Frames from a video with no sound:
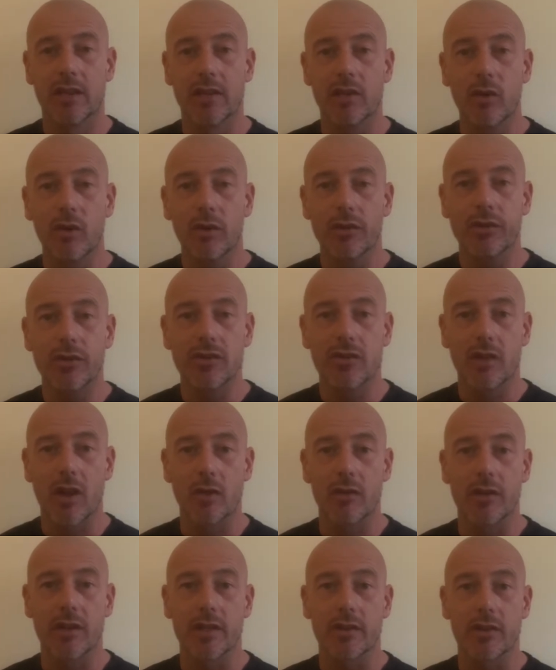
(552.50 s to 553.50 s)
The authors
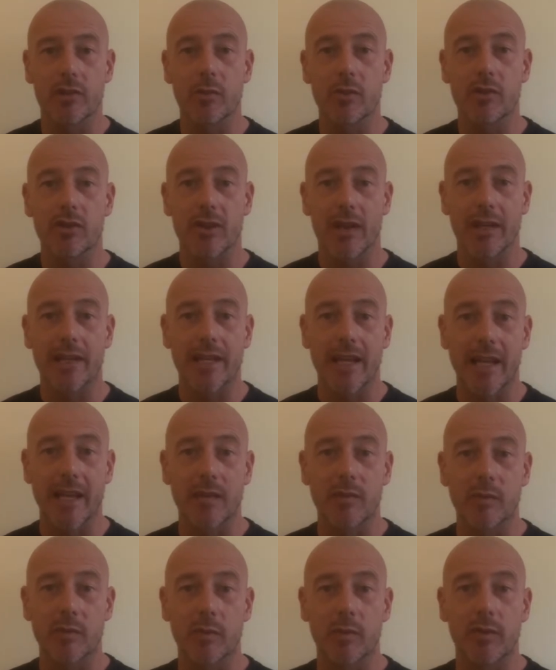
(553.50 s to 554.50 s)
note that small-sided
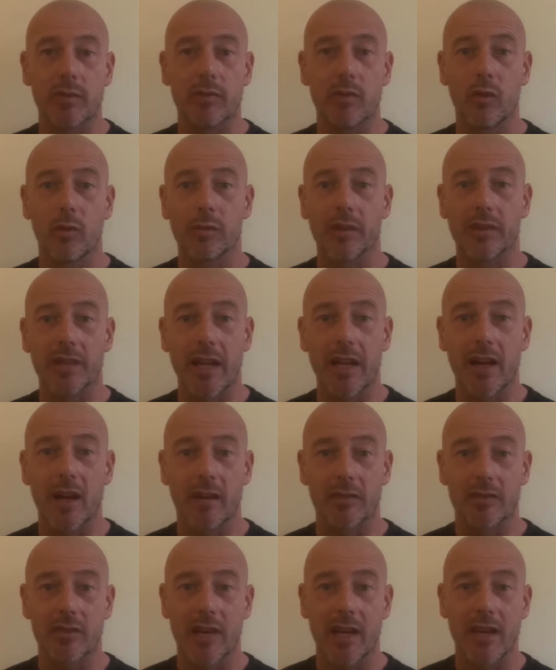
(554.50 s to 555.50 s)
games performed the day
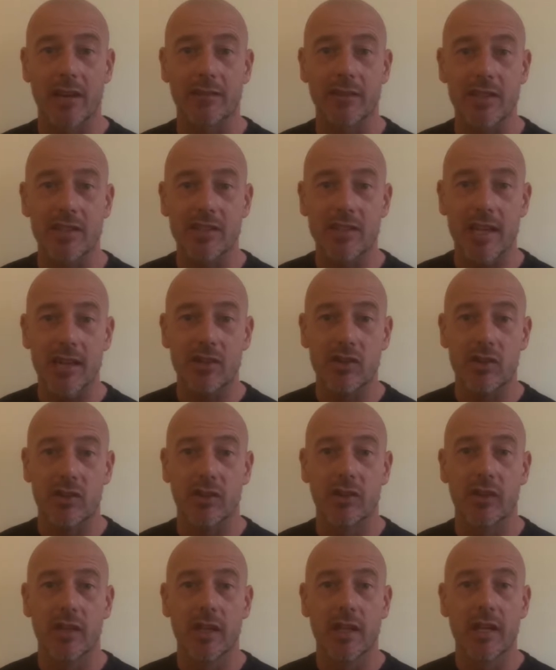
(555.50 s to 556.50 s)
after a heavy
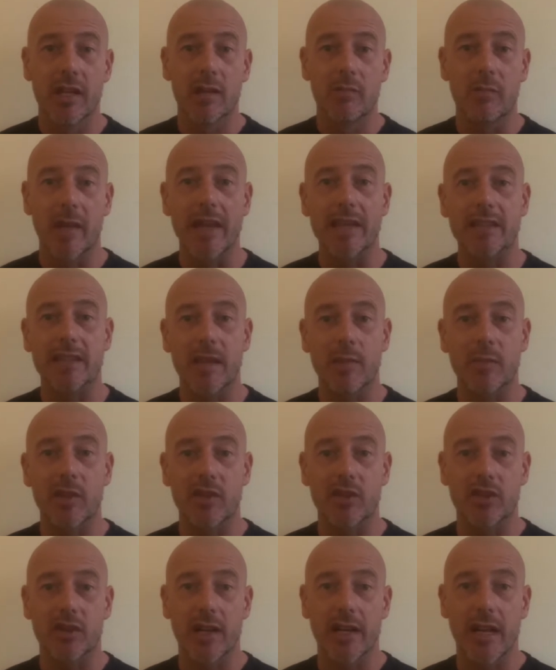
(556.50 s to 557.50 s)
session may
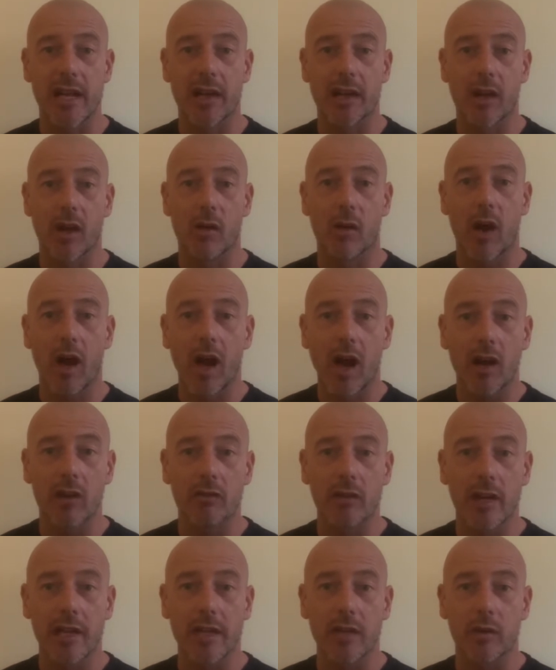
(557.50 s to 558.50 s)
demonstrate a lower
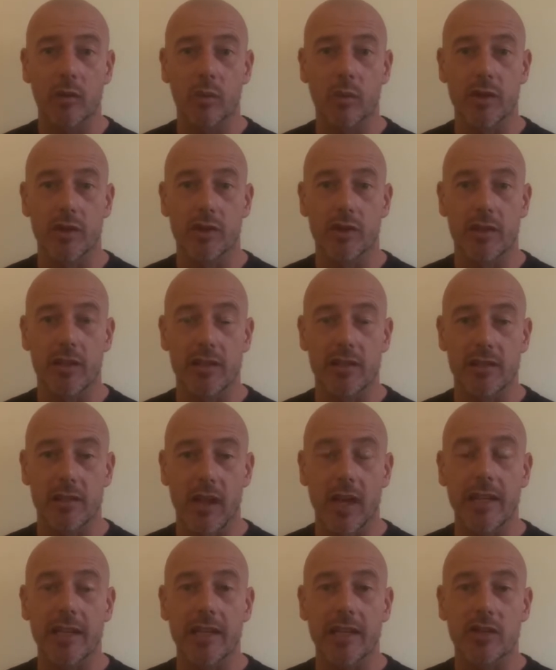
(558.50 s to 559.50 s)
heart rate, which is
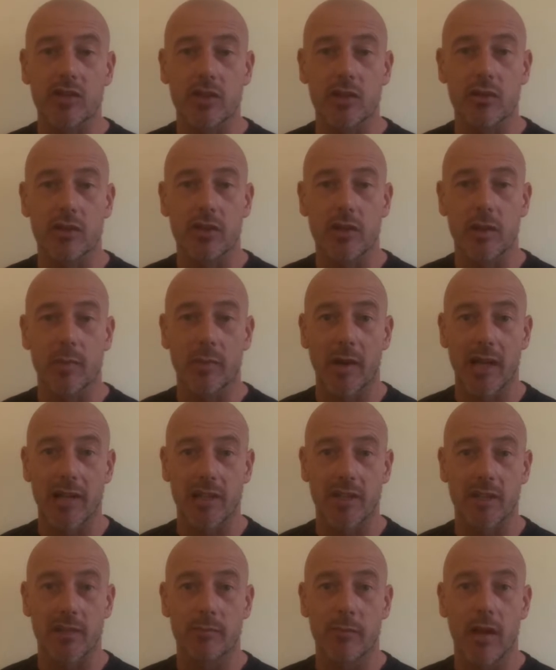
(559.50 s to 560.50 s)
likely due to the
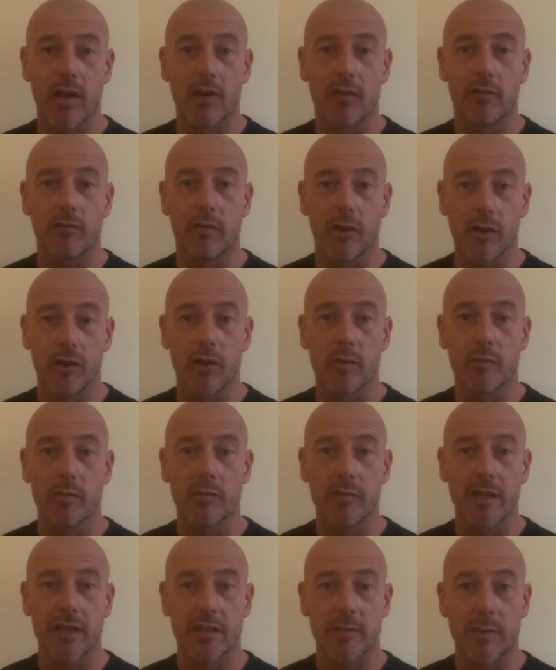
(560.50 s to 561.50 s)
plasma volume
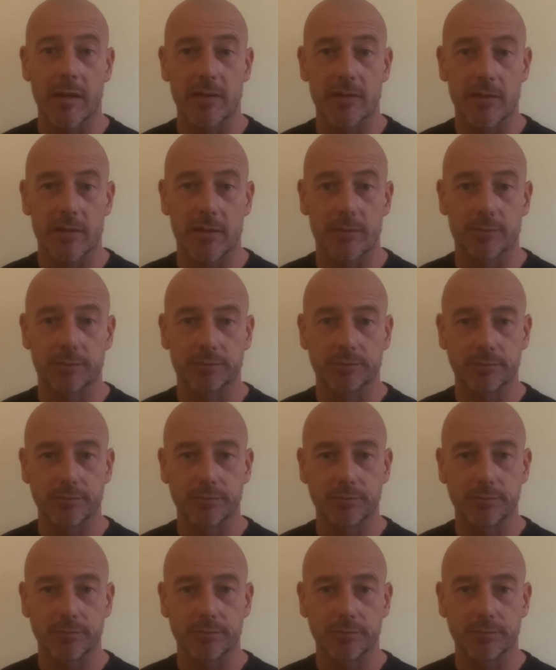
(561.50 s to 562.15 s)
expansion.